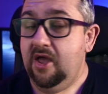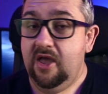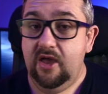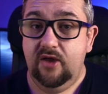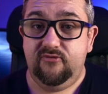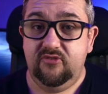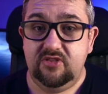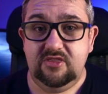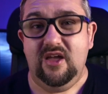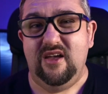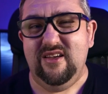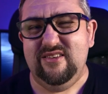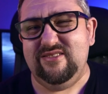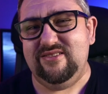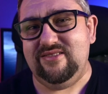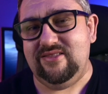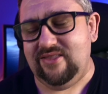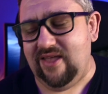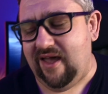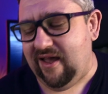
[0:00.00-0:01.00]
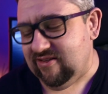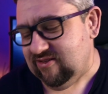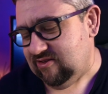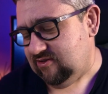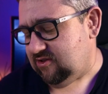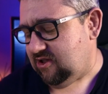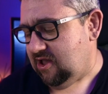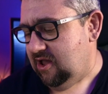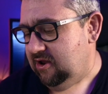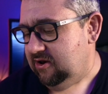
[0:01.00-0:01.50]
If it does, that's
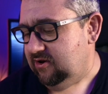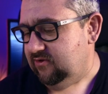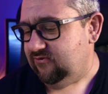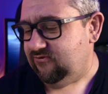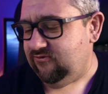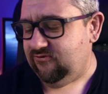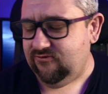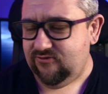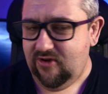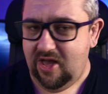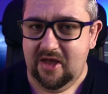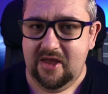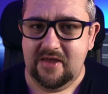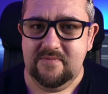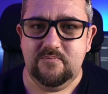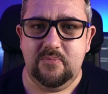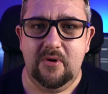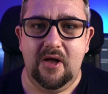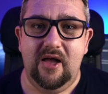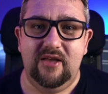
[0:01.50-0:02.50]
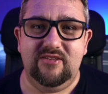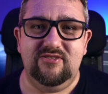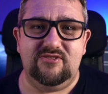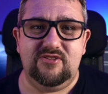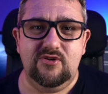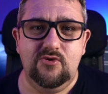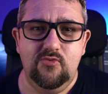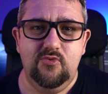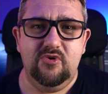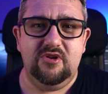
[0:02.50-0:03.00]
kind of fine, but I
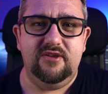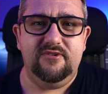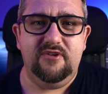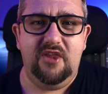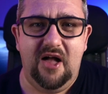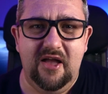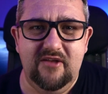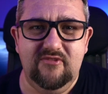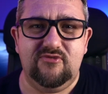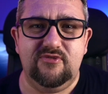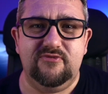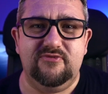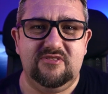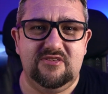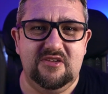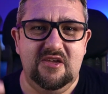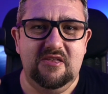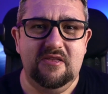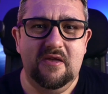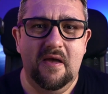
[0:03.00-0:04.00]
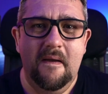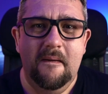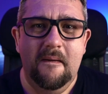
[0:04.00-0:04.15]
still would have liked to have seen